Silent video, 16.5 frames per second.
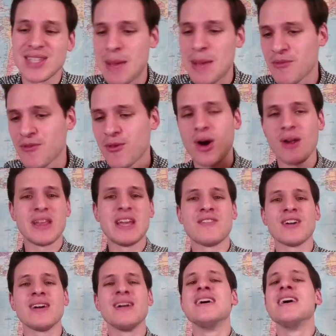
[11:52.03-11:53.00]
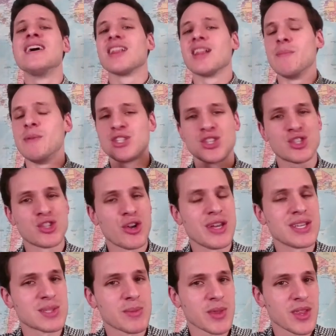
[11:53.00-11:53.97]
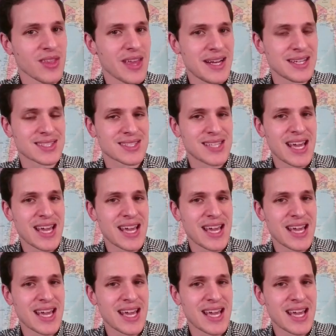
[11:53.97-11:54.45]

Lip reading: And before I leave you, let me just show you some of the latest